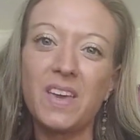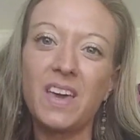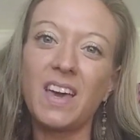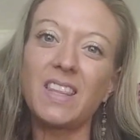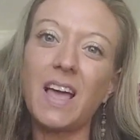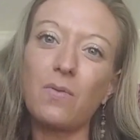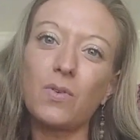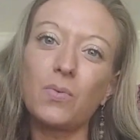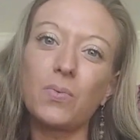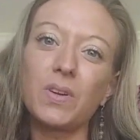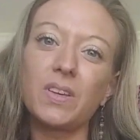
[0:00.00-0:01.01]
and that will
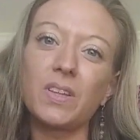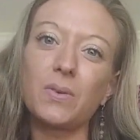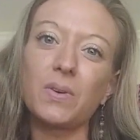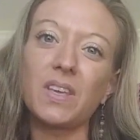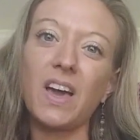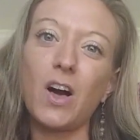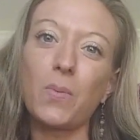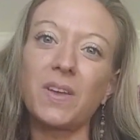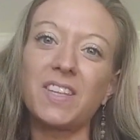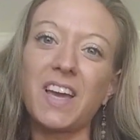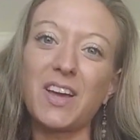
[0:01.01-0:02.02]
really, really help
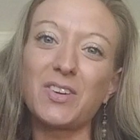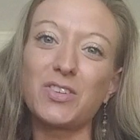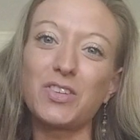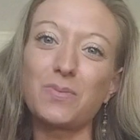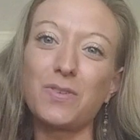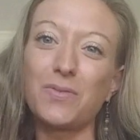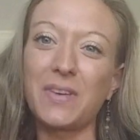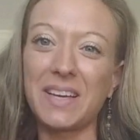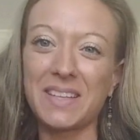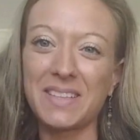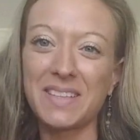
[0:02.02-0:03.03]
get the energies
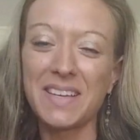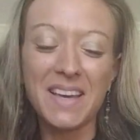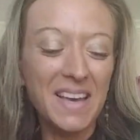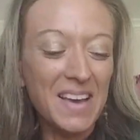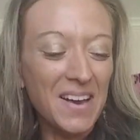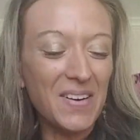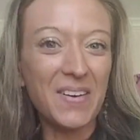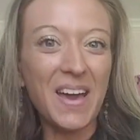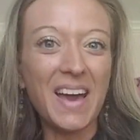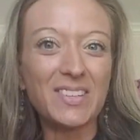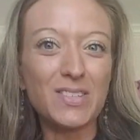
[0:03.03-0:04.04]
moving.
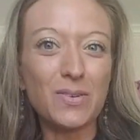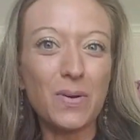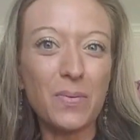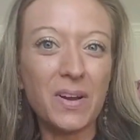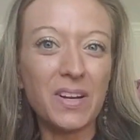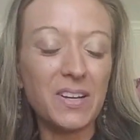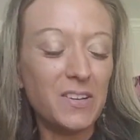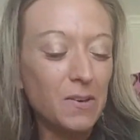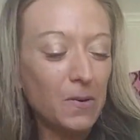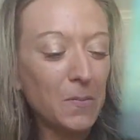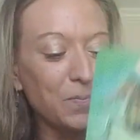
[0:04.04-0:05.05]
Okay, so what we're going to
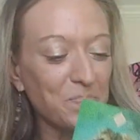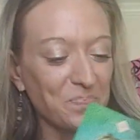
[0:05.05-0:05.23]
do